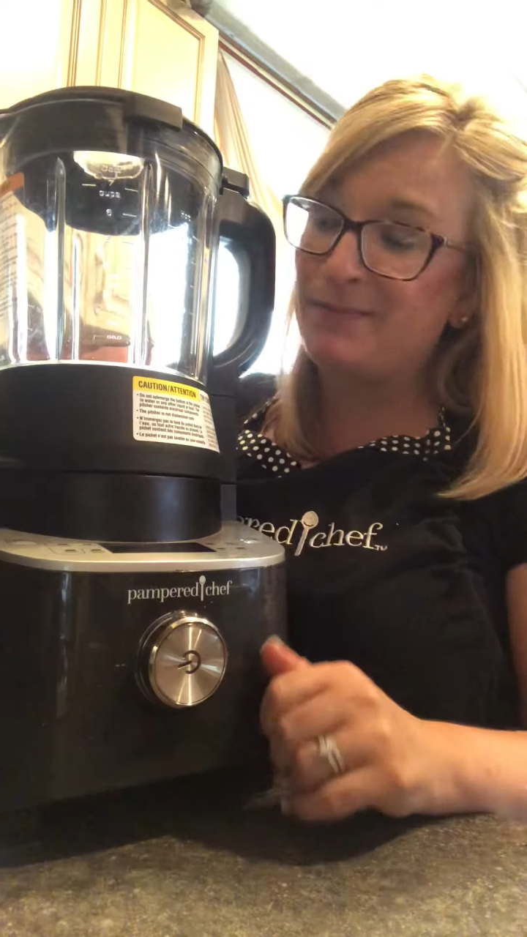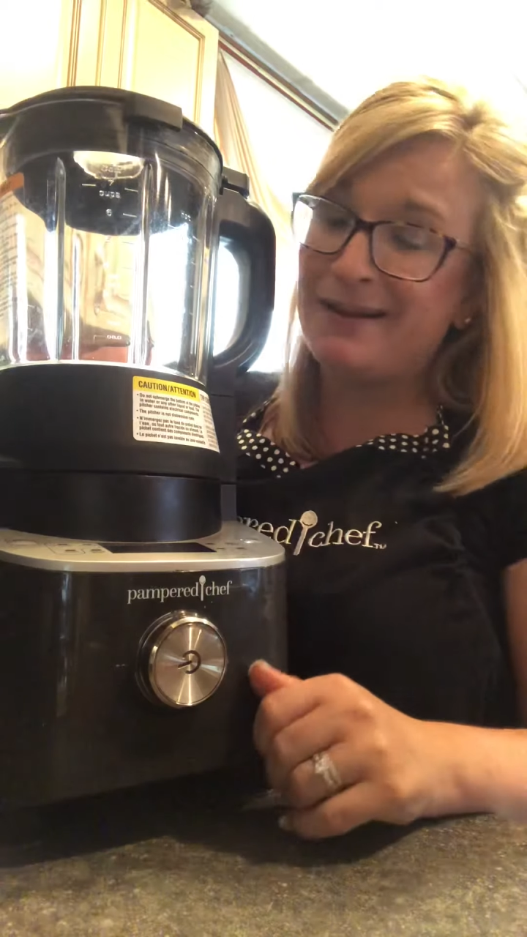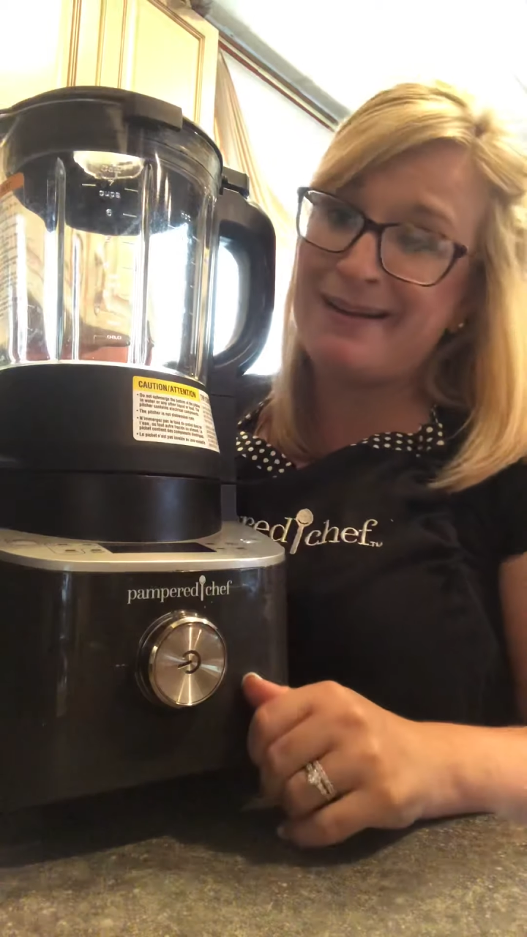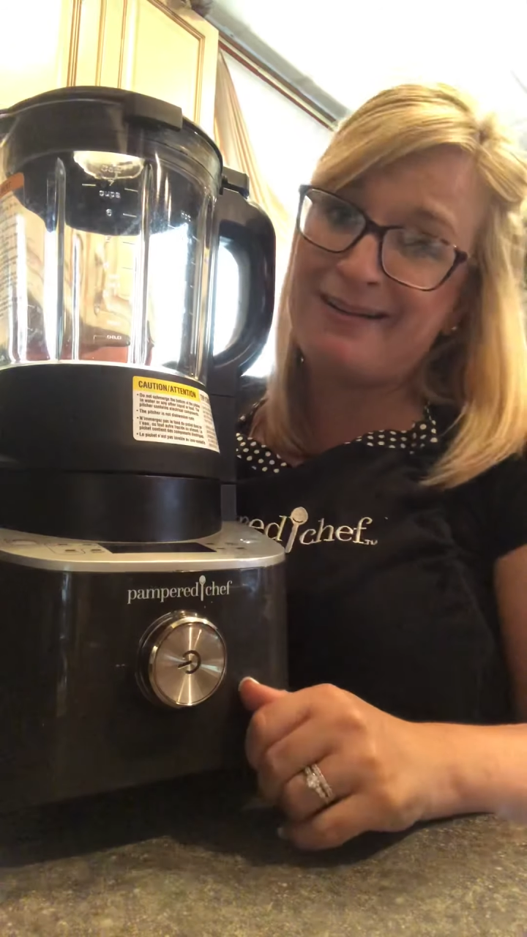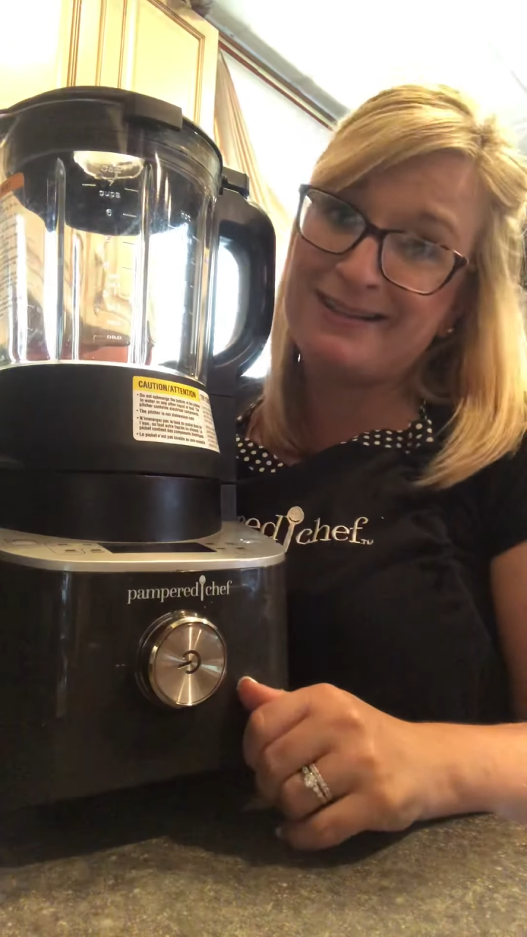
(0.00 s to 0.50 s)

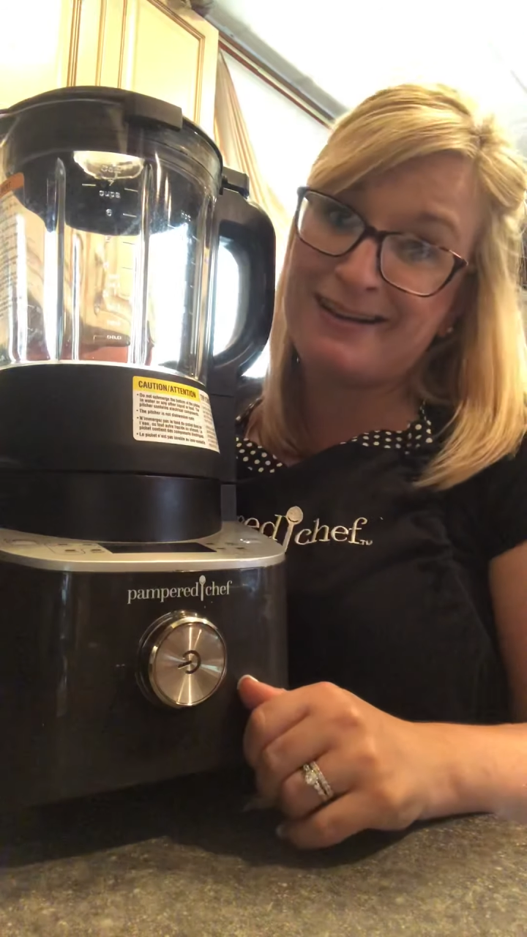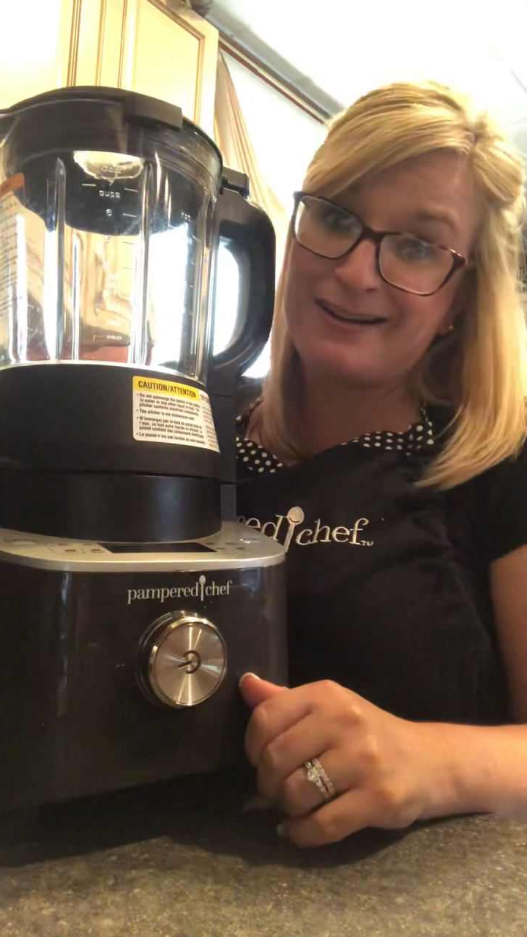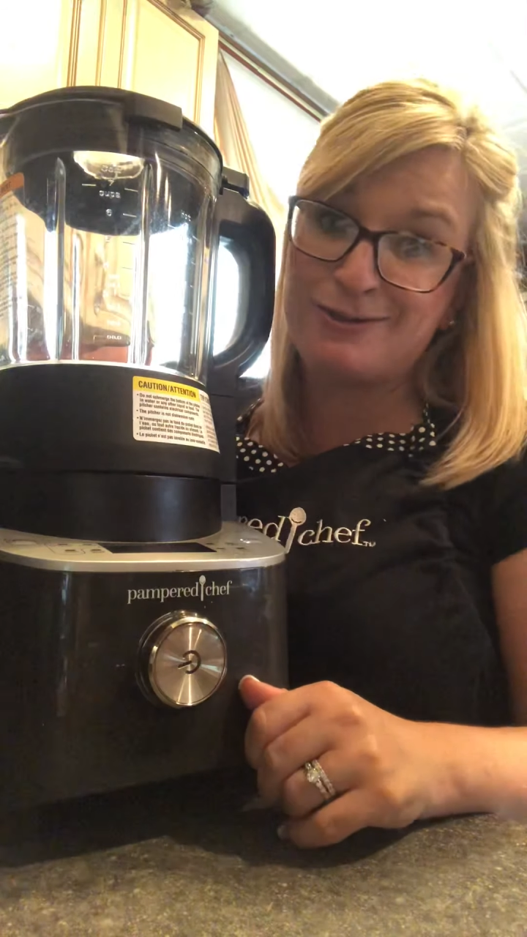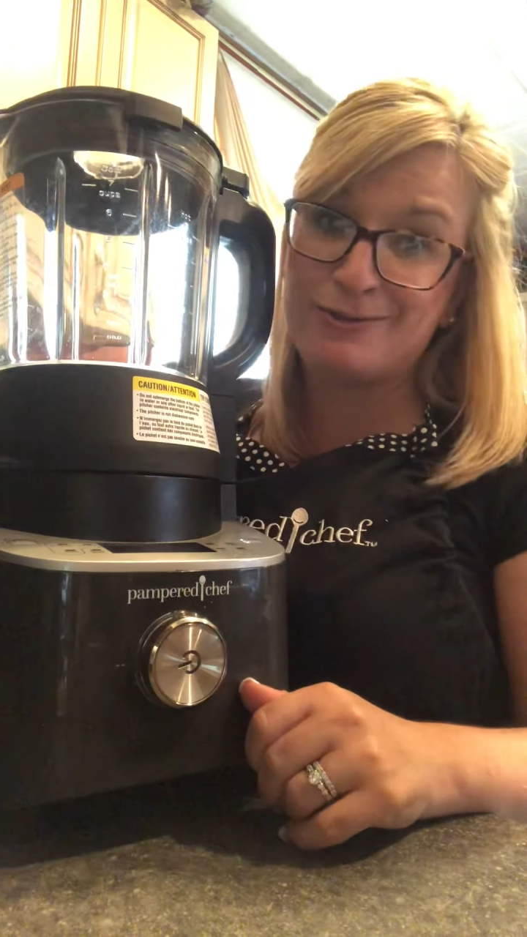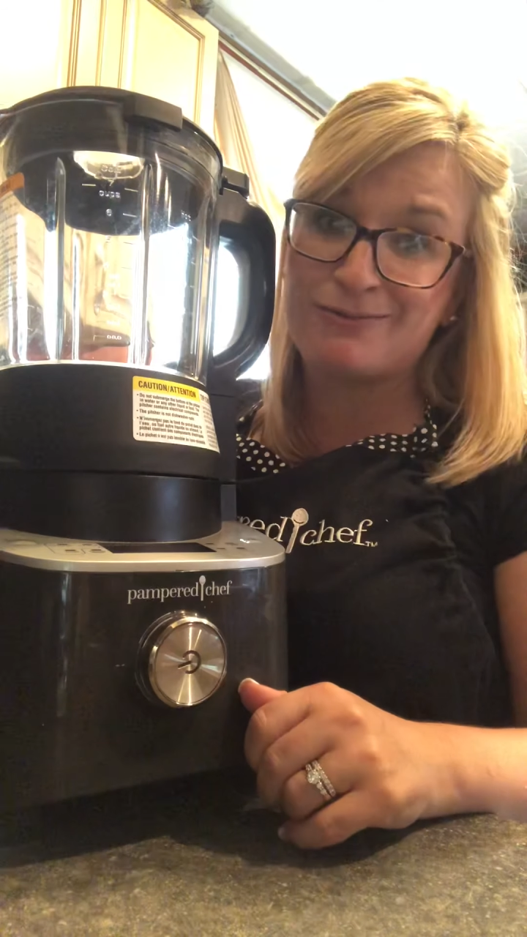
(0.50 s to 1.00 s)
And all I
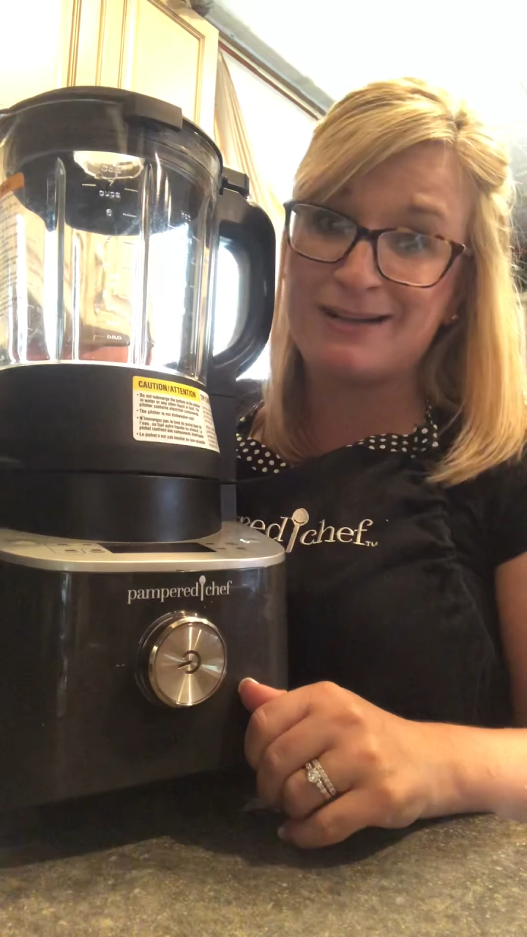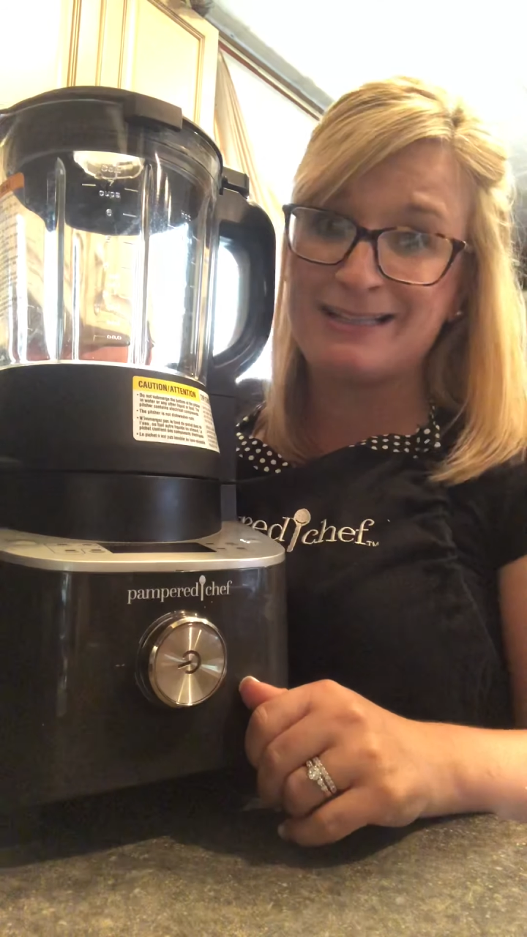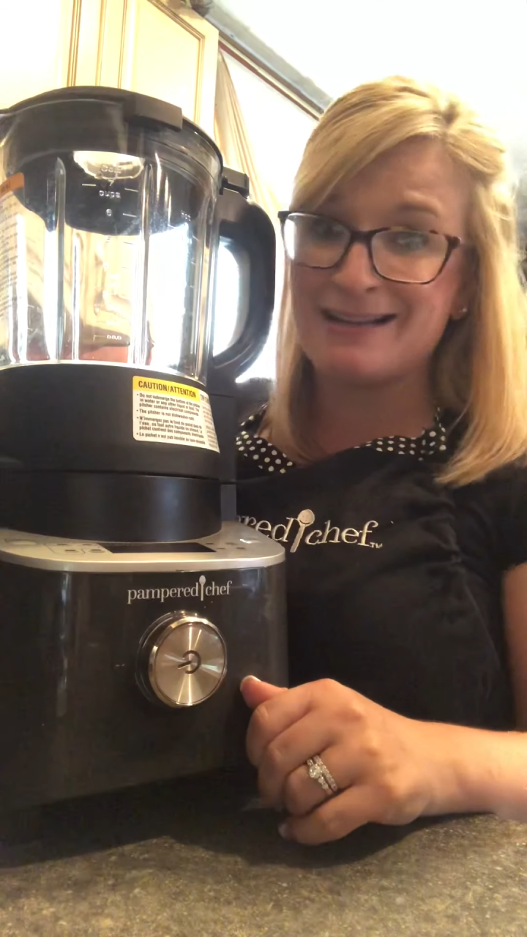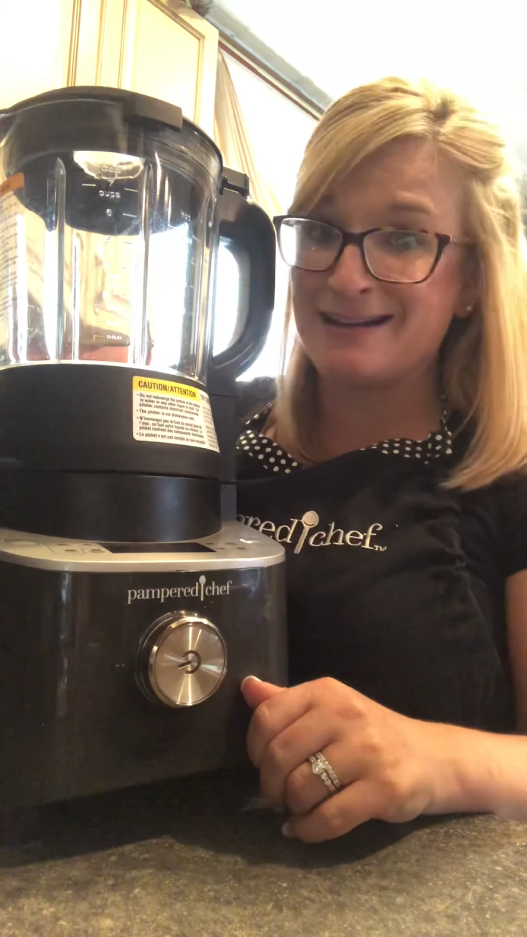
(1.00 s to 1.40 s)
gotta do is rinse it and